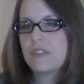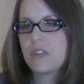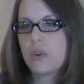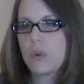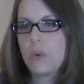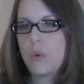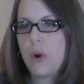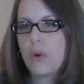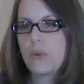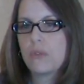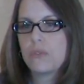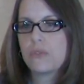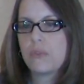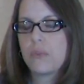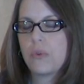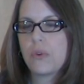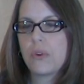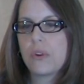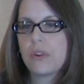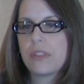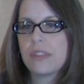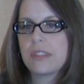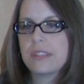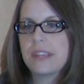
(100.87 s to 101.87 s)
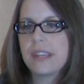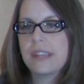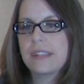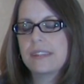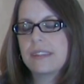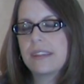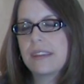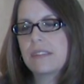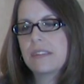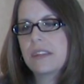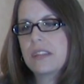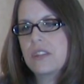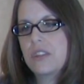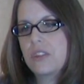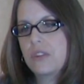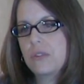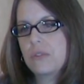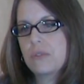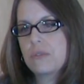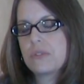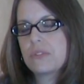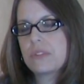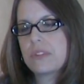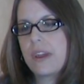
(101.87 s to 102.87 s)
a quote for the Dayton Daily
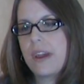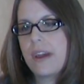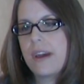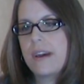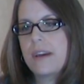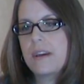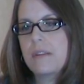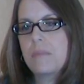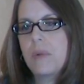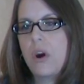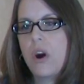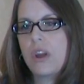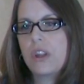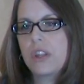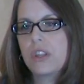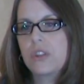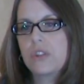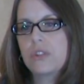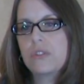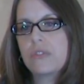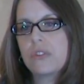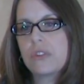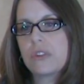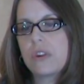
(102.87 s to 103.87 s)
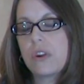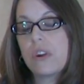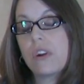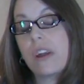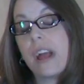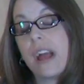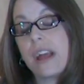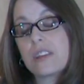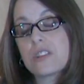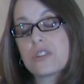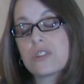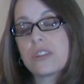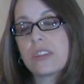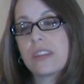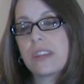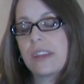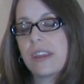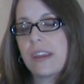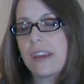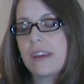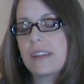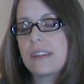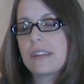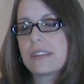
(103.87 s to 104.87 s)
News on
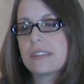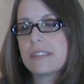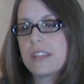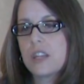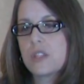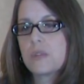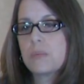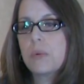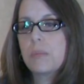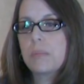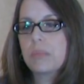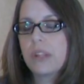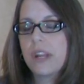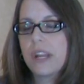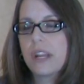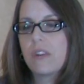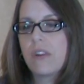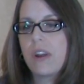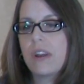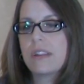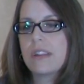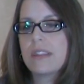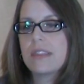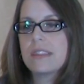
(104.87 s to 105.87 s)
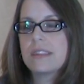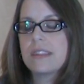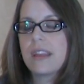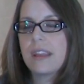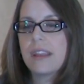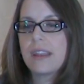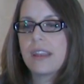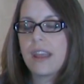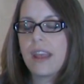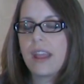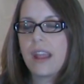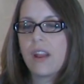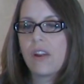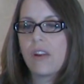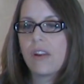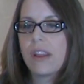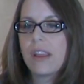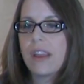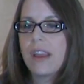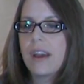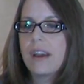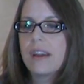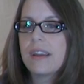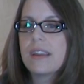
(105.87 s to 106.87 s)
an accessible playground in the Dayton
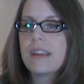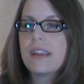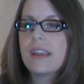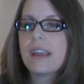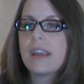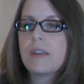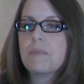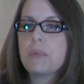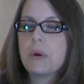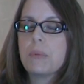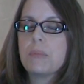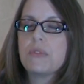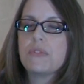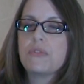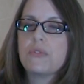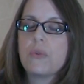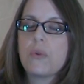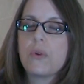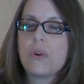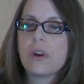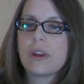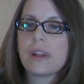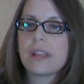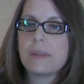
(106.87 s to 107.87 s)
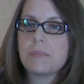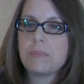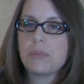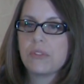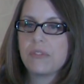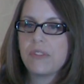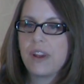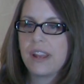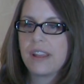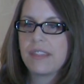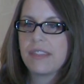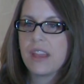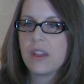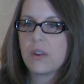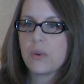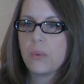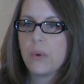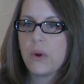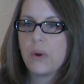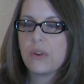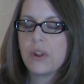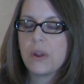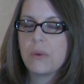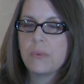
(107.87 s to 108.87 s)
area. But before providing that
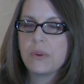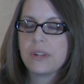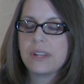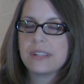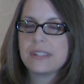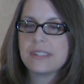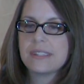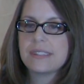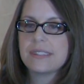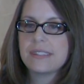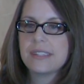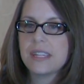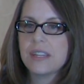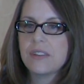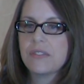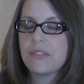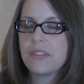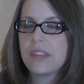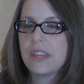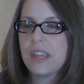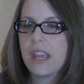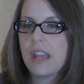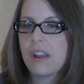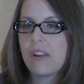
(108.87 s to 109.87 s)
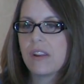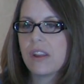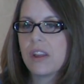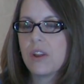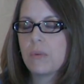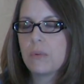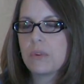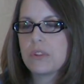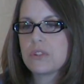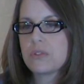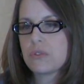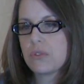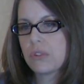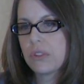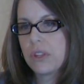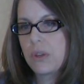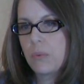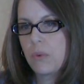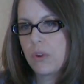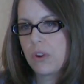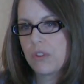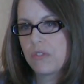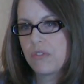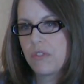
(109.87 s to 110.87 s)
quote, I wanted to see if the area would truly
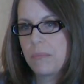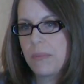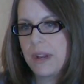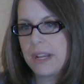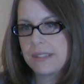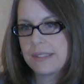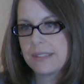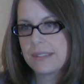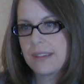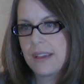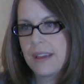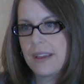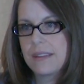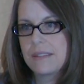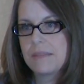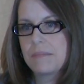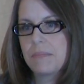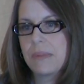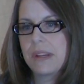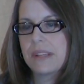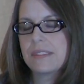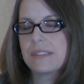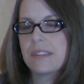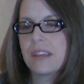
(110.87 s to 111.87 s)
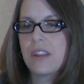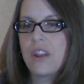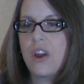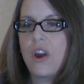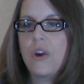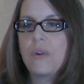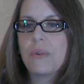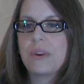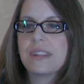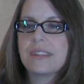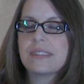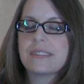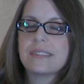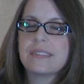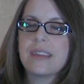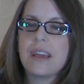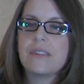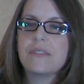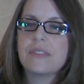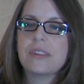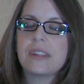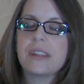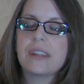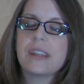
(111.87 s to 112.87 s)
work for my son. My son Owen is
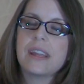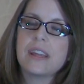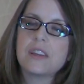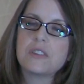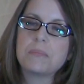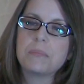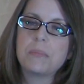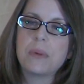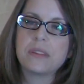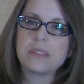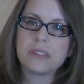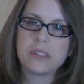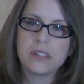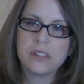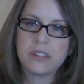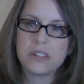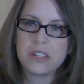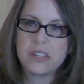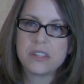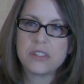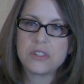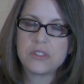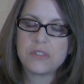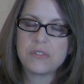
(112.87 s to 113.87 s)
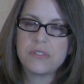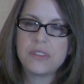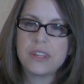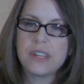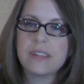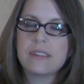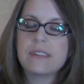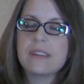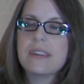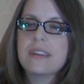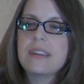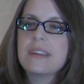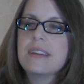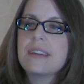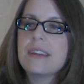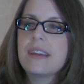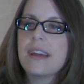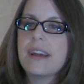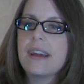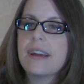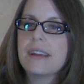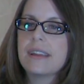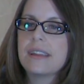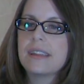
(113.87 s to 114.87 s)
7 and he has muscular dystrophy.
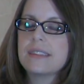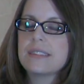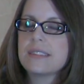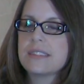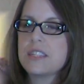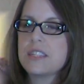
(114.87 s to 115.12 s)
He's a